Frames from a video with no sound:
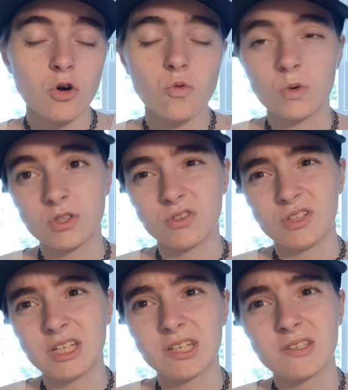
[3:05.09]
want to
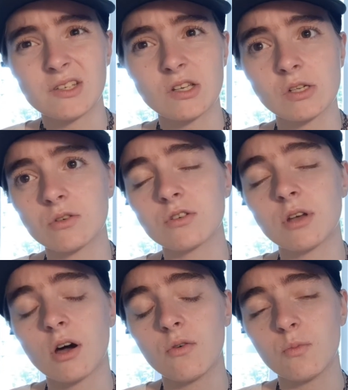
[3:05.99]
distance
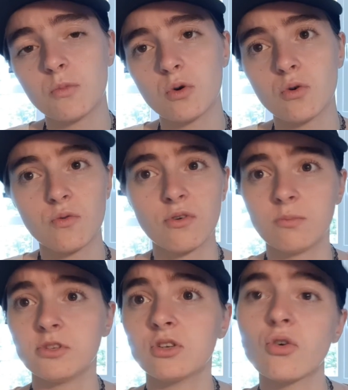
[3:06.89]
yourself more
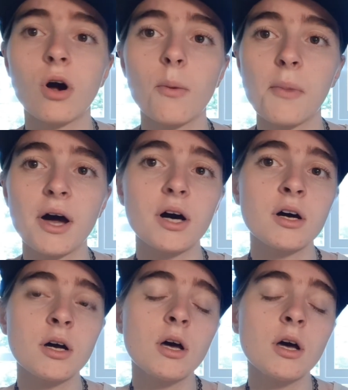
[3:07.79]
from the trauma,